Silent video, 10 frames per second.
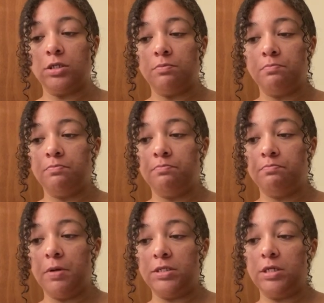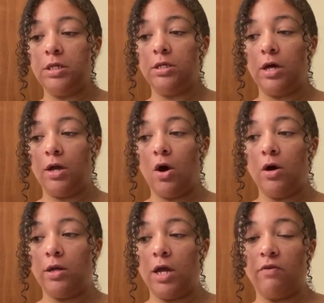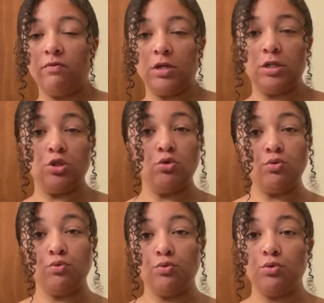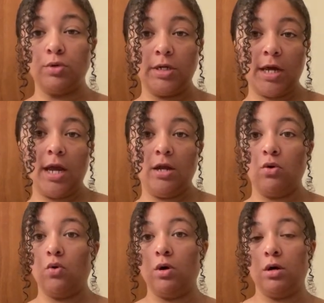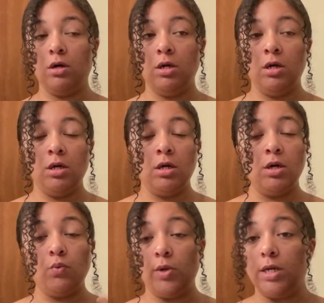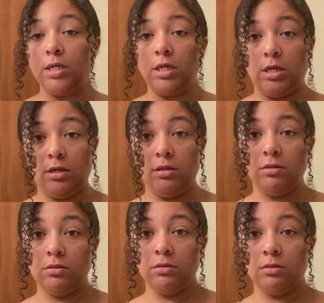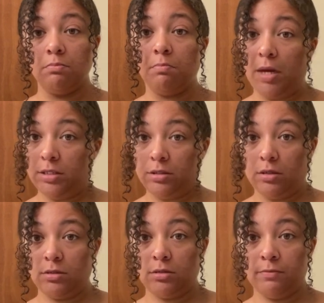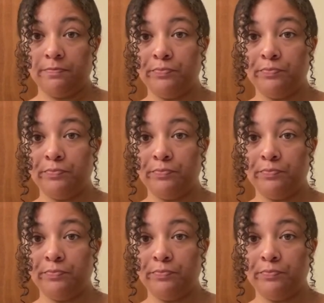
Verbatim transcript: is basically like on every two, three day or weekly basis